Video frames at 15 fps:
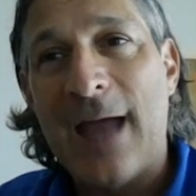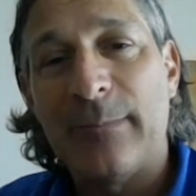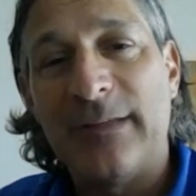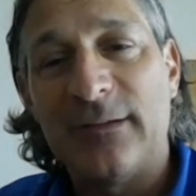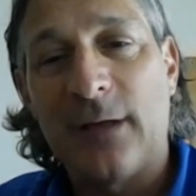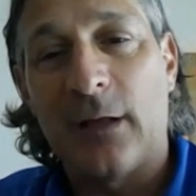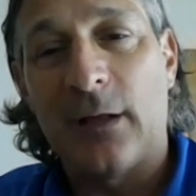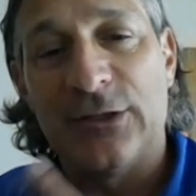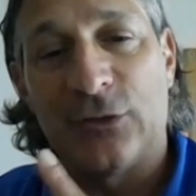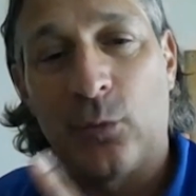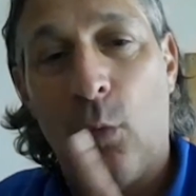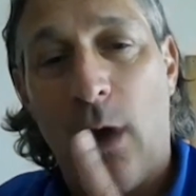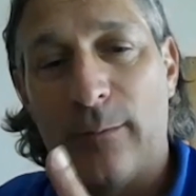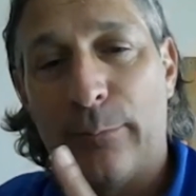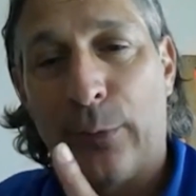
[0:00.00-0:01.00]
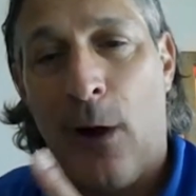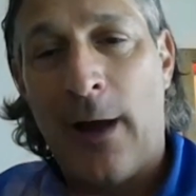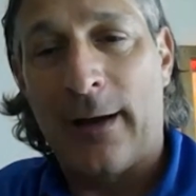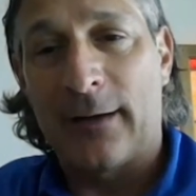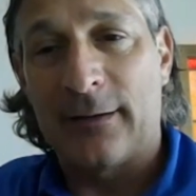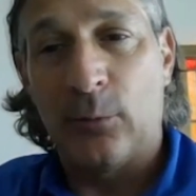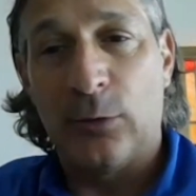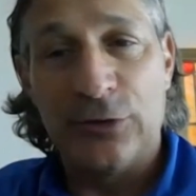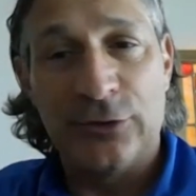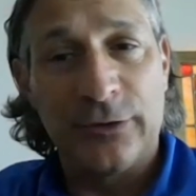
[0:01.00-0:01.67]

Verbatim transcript: they had me selling just one product.